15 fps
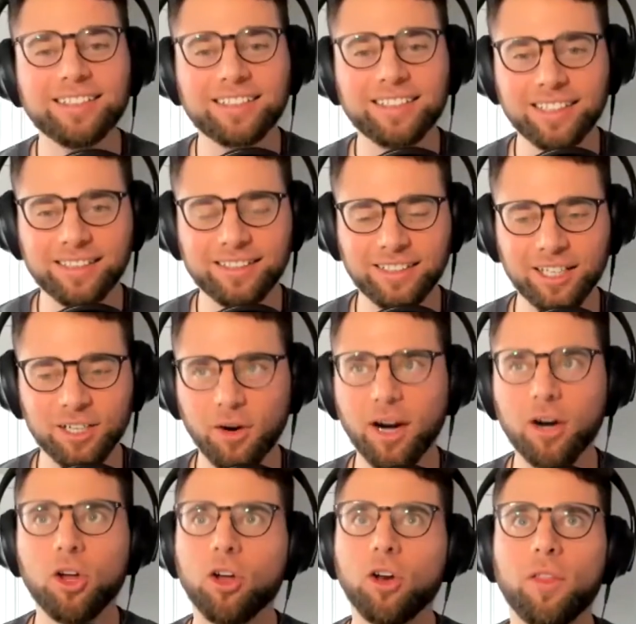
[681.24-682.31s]
citizen,
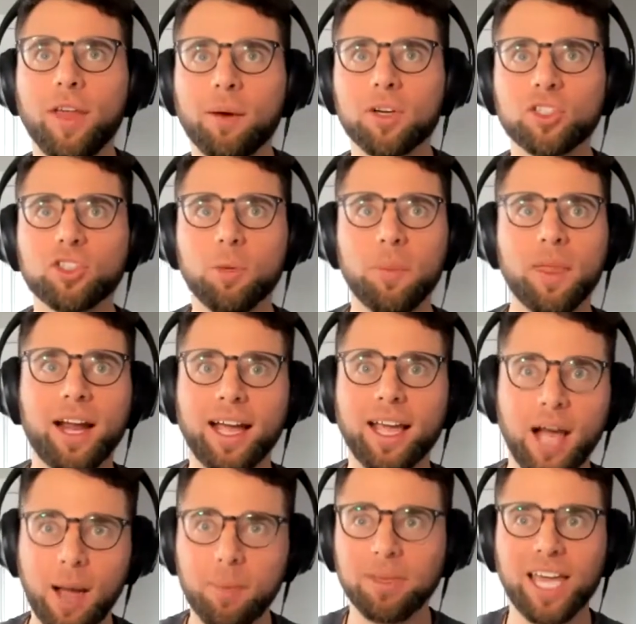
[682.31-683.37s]
right? No, no, that would assume that I,
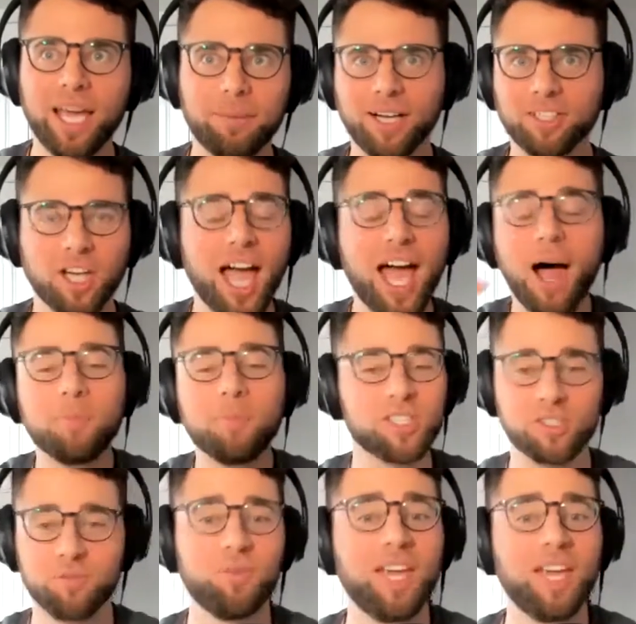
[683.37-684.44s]
I became natural. I'm
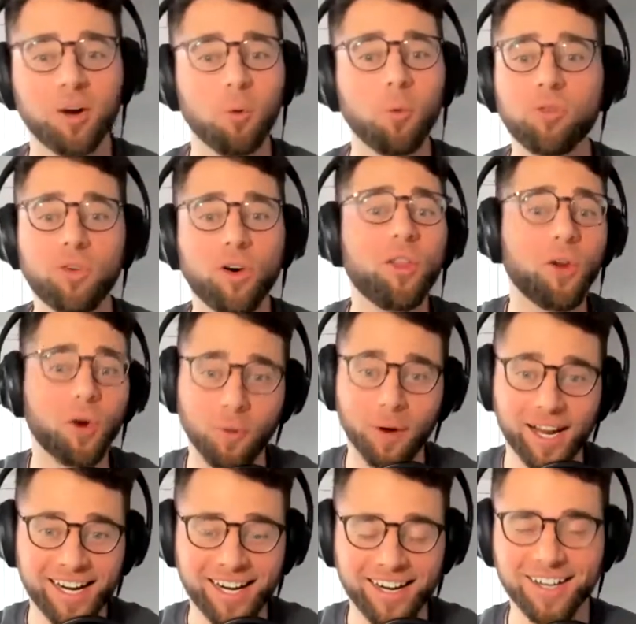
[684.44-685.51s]
just yeah. getting further
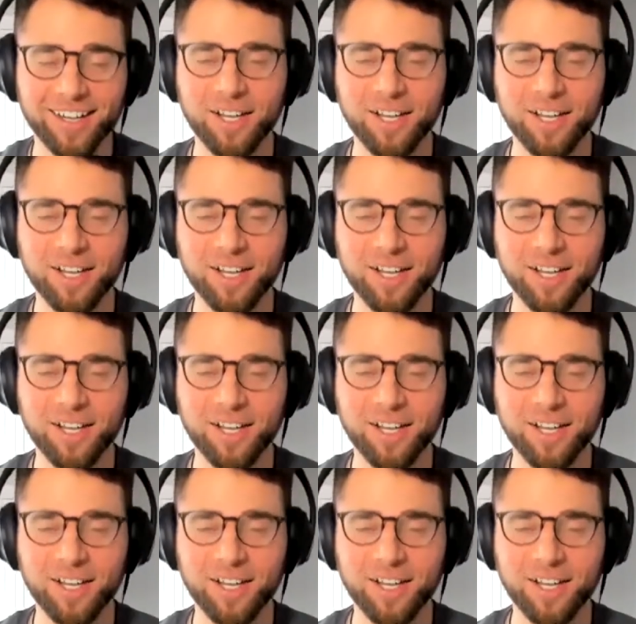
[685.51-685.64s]
away here.